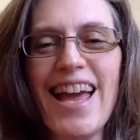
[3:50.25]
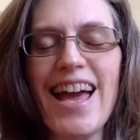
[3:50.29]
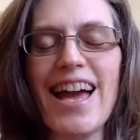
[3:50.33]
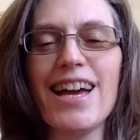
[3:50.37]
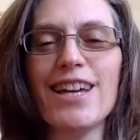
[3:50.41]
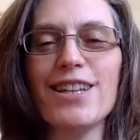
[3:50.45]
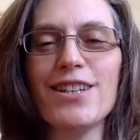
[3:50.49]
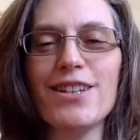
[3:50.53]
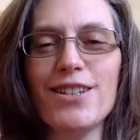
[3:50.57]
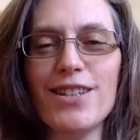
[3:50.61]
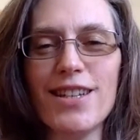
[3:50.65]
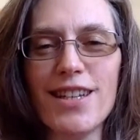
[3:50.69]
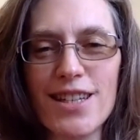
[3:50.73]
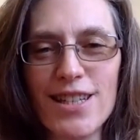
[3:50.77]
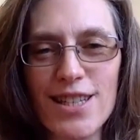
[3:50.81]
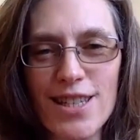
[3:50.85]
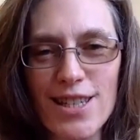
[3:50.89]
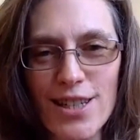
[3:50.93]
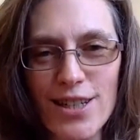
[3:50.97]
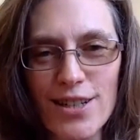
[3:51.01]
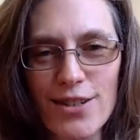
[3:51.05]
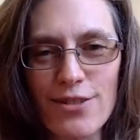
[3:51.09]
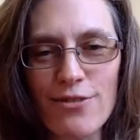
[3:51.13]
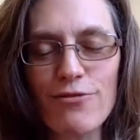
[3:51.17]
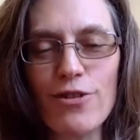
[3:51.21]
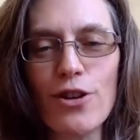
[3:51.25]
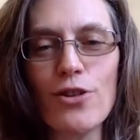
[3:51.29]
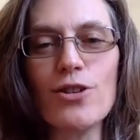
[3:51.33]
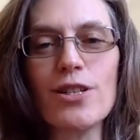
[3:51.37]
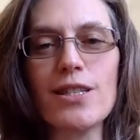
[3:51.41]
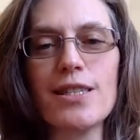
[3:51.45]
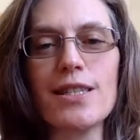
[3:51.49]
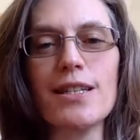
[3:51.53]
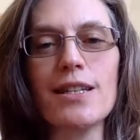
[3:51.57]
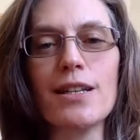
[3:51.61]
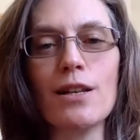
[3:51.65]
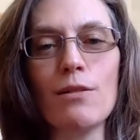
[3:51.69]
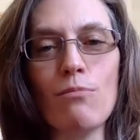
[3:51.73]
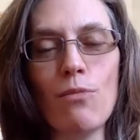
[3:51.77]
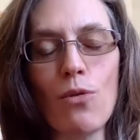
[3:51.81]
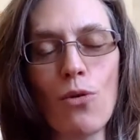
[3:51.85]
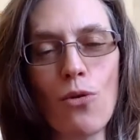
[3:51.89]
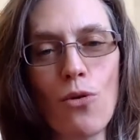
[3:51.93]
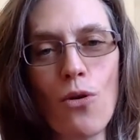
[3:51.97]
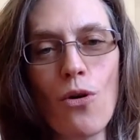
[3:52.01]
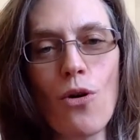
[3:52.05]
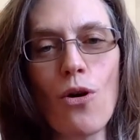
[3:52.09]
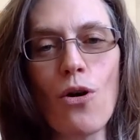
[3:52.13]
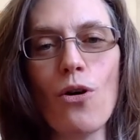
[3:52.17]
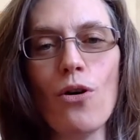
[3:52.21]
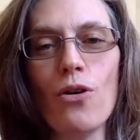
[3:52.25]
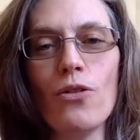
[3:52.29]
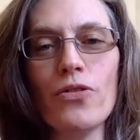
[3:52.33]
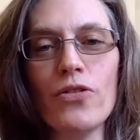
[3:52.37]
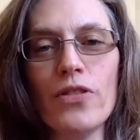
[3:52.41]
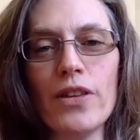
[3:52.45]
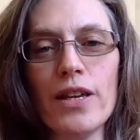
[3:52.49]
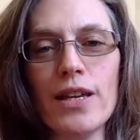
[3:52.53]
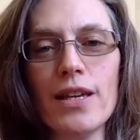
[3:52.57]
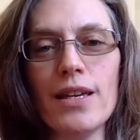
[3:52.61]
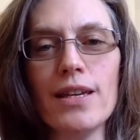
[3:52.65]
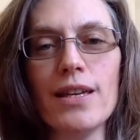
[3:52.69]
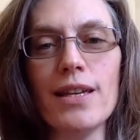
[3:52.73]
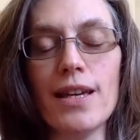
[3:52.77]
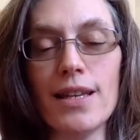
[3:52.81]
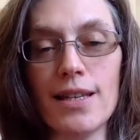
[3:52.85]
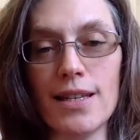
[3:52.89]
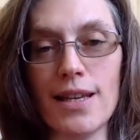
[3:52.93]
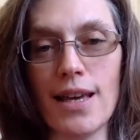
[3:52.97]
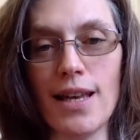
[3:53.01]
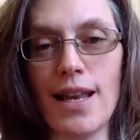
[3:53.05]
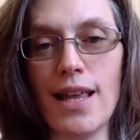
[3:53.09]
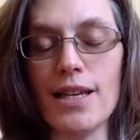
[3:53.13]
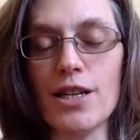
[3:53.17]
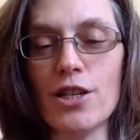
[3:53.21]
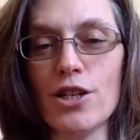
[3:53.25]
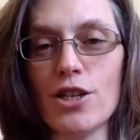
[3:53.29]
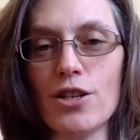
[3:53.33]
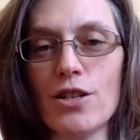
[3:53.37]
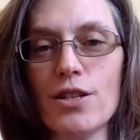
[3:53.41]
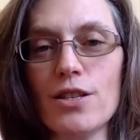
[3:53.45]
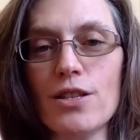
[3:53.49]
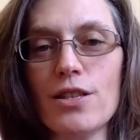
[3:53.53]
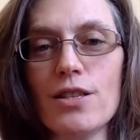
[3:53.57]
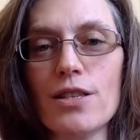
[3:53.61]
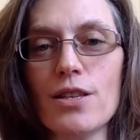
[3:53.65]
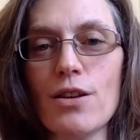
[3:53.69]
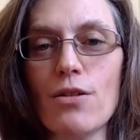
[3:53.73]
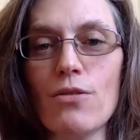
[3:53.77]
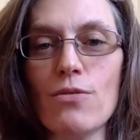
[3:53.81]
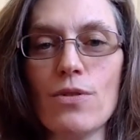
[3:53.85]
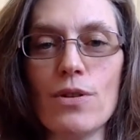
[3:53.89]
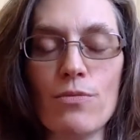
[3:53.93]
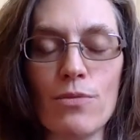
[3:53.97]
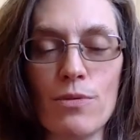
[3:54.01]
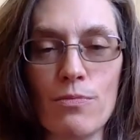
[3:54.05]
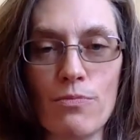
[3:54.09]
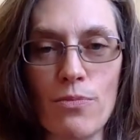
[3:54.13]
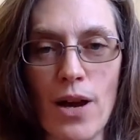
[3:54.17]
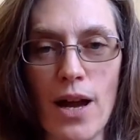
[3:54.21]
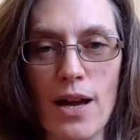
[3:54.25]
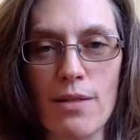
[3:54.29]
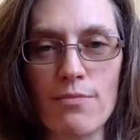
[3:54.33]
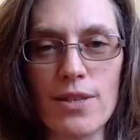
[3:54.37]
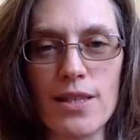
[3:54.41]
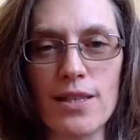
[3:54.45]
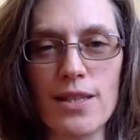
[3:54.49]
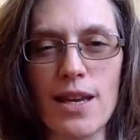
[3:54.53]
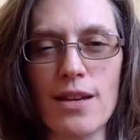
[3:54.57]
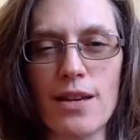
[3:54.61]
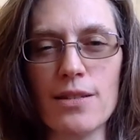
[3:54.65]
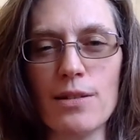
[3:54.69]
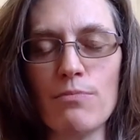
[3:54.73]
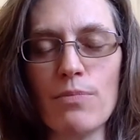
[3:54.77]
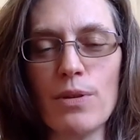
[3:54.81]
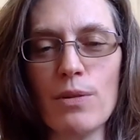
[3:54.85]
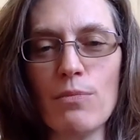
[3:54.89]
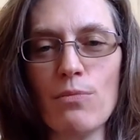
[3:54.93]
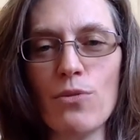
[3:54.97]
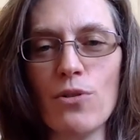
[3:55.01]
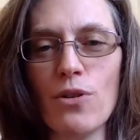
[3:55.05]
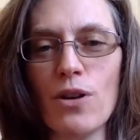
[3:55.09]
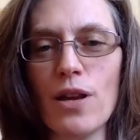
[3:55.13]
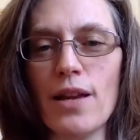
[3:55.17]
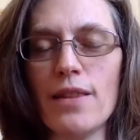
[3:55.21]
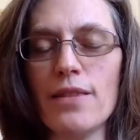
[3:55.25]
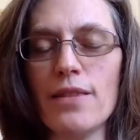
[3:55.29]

And you need to focus a little more on the inhalation. So it would perhaps sound a bit more like